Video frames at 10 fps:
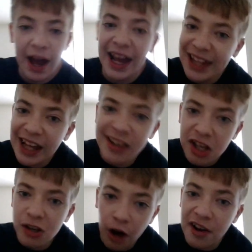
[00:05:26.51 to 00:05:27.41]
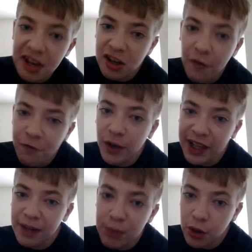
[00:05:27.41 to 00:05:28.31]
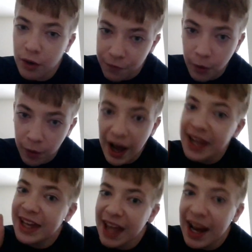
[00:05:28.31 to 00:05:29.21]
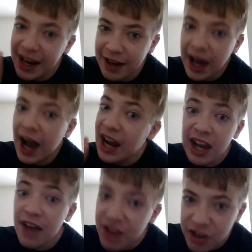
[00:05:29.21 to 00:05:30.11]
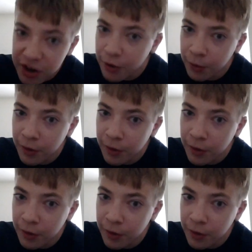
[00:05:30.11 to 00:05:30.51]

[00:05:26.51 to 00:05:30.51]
I get this card is so freaking beautiful. I get it. I love it too.